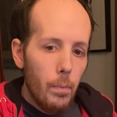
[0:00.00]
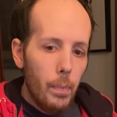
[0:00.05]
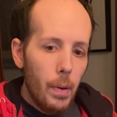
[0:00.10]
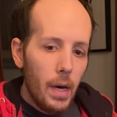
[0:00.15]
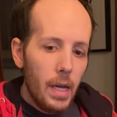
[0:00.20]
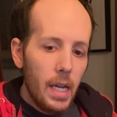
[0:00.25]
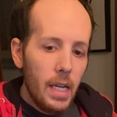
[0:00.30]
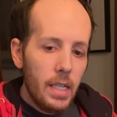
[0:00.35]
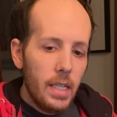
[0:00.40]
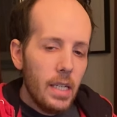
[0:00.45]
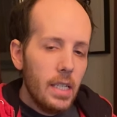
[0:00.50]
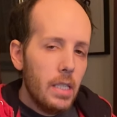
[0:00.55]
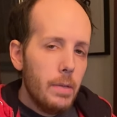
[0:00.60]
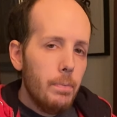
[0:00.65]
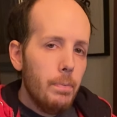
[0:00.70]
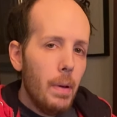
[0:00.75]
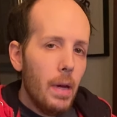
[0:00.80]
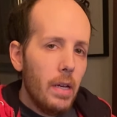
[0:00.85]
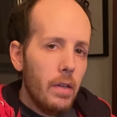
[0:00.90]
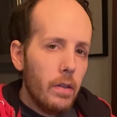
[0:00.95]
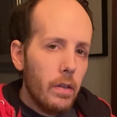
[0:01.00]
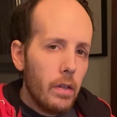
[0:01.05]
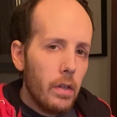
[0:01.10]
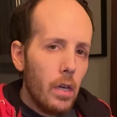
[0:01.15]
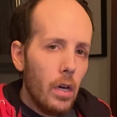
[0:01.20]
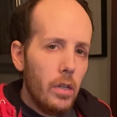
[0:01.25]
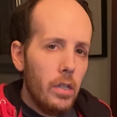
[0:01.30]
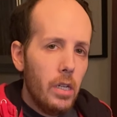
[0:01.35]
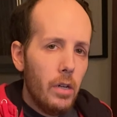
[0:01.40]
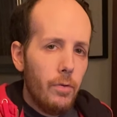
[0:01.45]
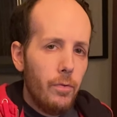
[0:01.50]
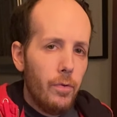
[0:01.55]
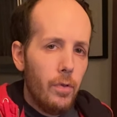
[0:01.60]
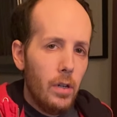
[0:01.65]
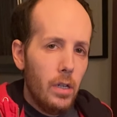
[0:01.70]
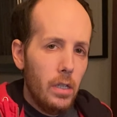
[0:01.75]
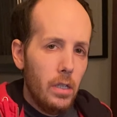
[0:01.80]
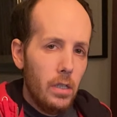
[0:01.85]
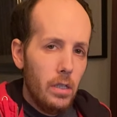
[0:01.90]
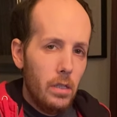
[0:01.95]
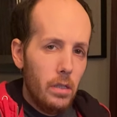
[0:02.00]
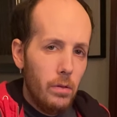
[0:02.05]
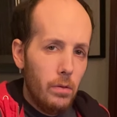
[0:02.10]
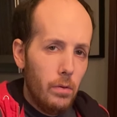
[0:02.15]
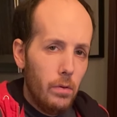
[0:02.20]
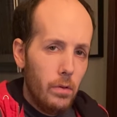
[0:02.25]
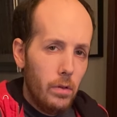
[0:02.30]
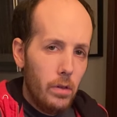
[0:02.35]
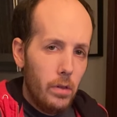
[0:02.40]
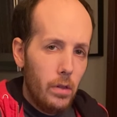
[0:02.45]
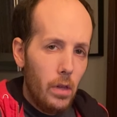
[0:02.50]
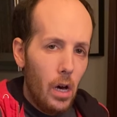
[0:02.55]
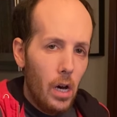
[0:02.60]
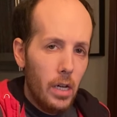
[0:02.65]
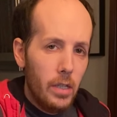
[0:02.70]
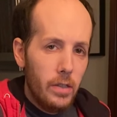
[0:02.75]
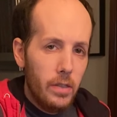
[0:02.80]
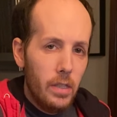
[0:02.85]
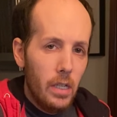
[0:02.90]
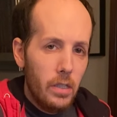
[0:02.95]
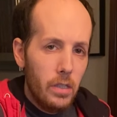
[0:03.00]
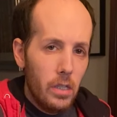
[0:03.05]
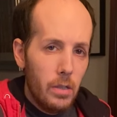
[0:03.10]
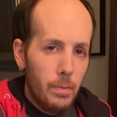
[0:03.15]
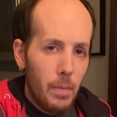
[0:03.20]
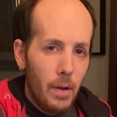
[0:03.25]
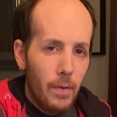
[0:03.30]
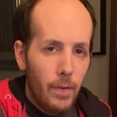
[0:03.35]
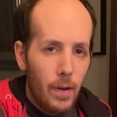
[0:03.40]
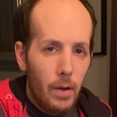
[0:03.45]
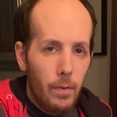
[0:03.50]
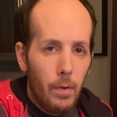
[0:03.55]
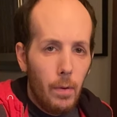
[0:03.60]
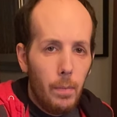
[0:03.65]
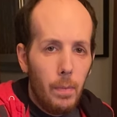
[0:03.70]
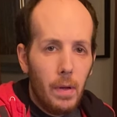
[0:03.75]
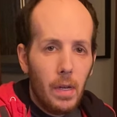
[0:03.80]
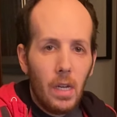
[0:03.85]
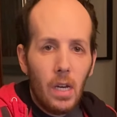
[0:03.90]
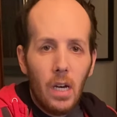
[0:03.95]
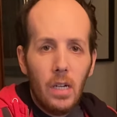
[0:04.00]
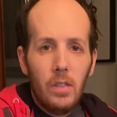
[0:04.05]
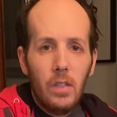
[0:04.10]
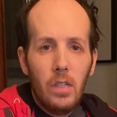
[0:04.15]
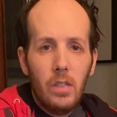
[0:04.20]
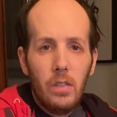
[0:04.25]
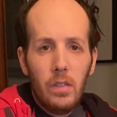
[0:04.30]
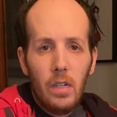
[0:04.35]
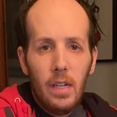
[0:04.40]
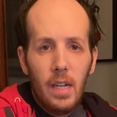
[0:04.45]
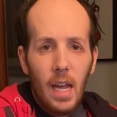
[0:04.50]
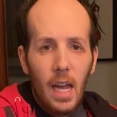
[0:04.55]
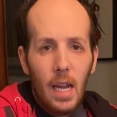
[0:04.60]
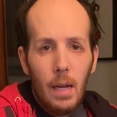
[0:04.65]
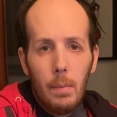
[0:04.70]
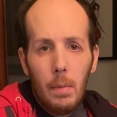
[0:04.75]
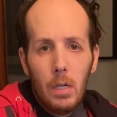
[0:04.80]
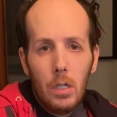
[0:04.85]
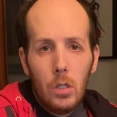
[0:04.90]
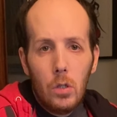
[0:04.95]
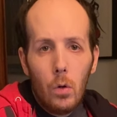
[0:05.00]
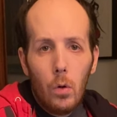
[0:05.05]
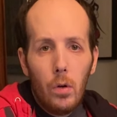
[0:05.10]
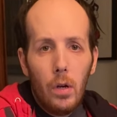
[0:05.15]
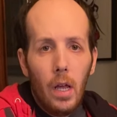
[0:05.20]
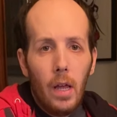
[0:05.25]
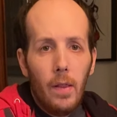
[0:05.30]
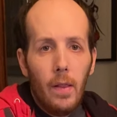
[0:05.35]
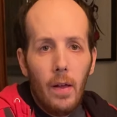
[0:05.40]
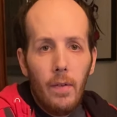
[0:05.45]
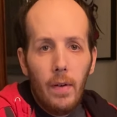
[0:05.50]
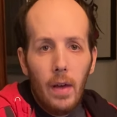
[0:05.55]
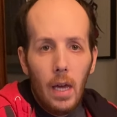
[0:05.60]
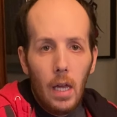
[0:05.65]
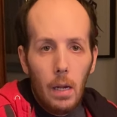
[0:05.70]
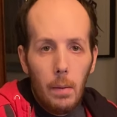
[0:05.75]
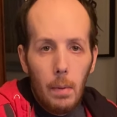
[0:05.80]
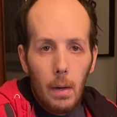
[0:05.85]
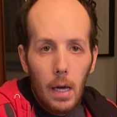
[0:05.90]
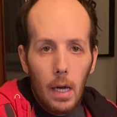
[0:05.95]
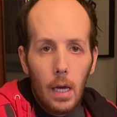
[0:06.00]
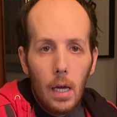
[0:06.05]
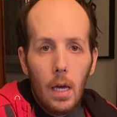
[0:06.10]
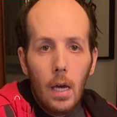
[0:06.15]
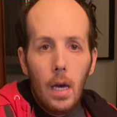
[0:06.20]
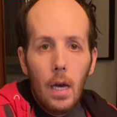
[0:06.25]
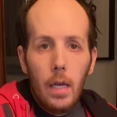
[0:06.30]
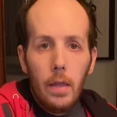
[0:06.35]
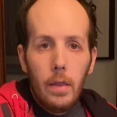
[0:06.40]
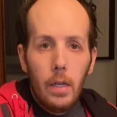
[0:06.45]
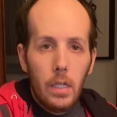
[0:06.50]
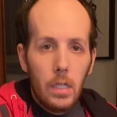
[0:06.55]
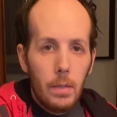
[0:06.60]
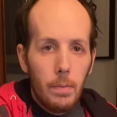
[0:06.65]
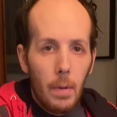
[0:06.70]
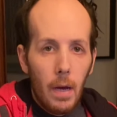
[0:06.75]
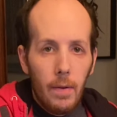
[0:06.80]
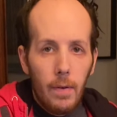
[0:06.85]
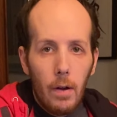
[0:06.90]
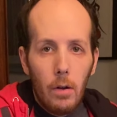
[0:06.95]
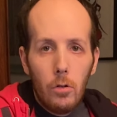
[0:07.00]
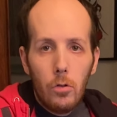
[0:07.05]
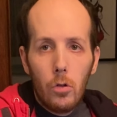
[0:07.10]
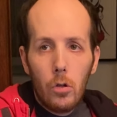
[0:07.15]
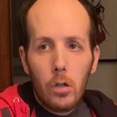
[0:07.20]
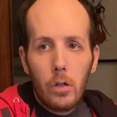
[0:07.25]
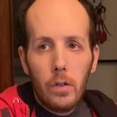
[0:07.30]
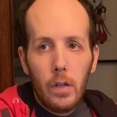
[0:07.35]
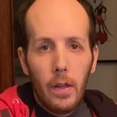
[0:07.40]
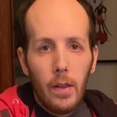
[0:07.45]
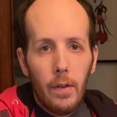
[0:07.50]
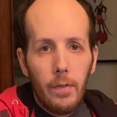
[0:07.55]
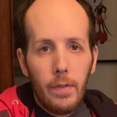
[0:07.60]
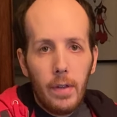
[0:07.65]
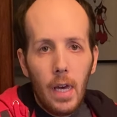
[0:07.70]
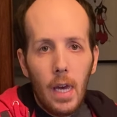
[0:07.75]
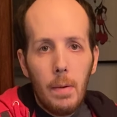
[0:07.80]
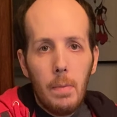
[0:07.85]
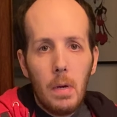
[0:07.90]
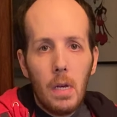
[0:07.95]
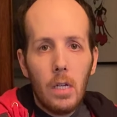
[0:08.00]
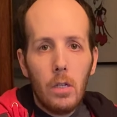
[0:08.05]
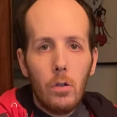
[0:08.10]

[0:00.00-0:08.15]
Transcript: But it's basically on different thoughts. This is my favorite because it's an anime sword and I love anime. This is my favorite sword because I love gaming.